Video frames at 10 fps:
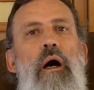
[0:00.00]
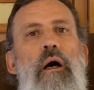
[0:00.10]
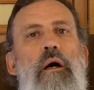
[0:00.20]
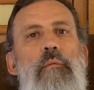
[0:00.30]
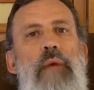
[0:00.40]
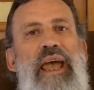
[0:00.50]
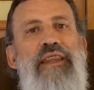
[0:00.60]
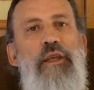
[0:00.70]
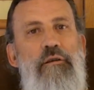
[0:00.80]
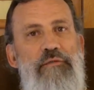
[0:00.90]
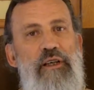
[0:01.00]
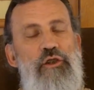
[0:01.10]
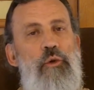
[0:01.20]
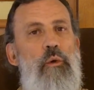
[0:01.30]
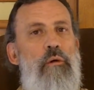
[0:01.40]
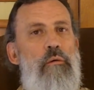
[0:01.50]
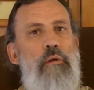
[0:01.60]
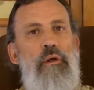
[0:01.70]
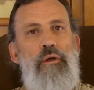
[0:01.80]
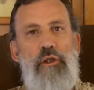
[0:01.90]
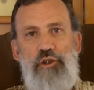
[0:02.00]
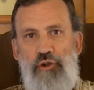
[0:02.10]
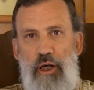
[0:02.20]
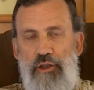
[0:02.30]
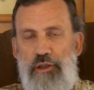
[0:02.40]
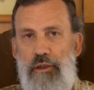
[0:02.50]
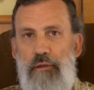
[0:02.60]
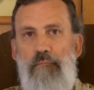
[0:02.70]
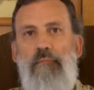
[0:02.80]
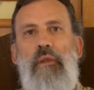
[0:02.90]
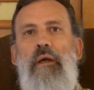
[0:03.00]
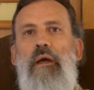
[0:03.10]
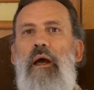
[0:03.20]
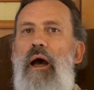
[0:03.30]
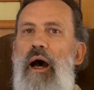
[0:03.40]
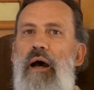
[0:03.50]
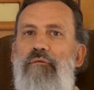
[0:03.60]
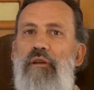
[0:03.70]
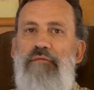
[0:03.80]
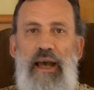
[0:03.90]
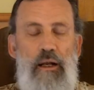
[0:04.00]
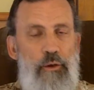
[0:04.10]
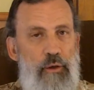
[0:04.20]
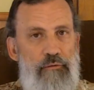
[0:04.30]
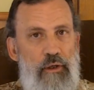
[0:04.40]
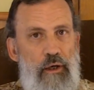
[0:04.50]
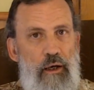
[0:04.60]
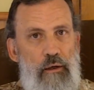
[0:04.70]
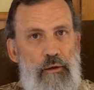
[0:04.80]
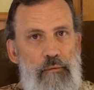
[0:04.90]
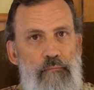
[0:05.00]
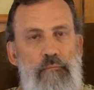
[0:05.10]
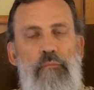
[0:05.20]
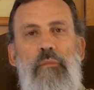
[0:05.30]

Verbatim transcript: um, and the eventual destruction of the value of the dollar